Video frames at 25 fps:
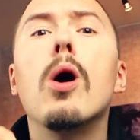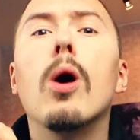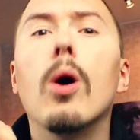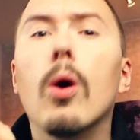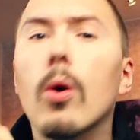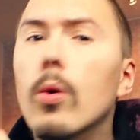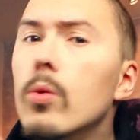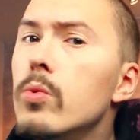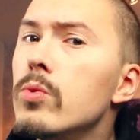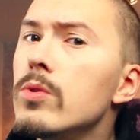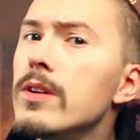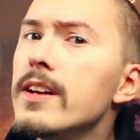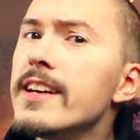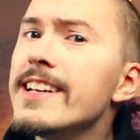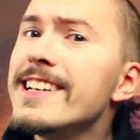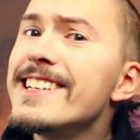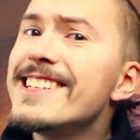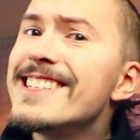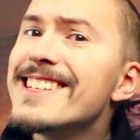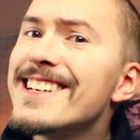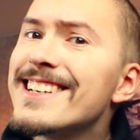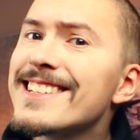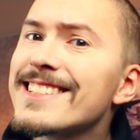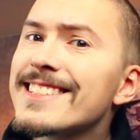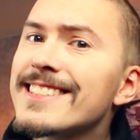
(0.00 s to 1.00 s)
only
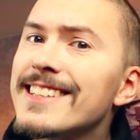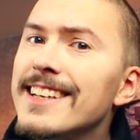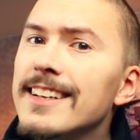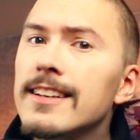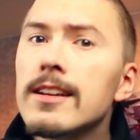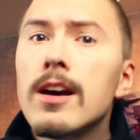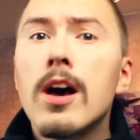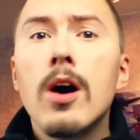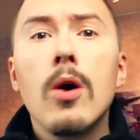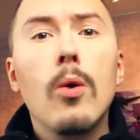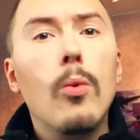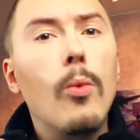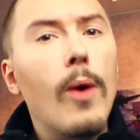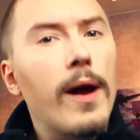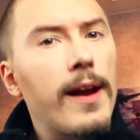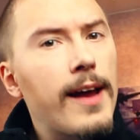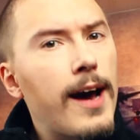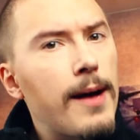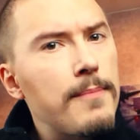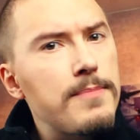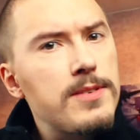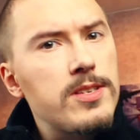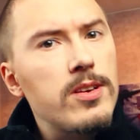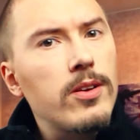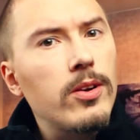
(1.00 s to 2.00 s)
does it when
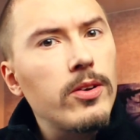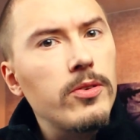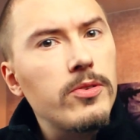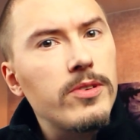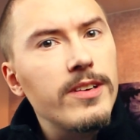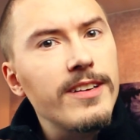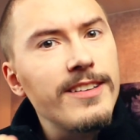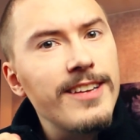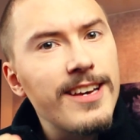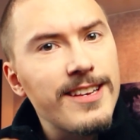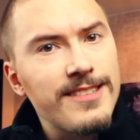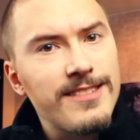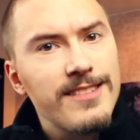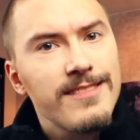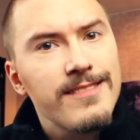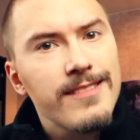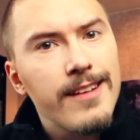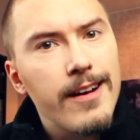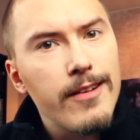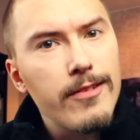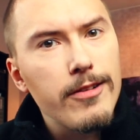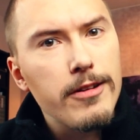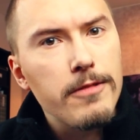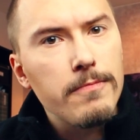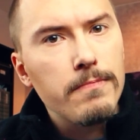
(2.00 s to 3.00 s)
absolutely
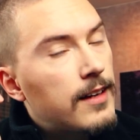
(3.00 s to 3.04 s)
necessary.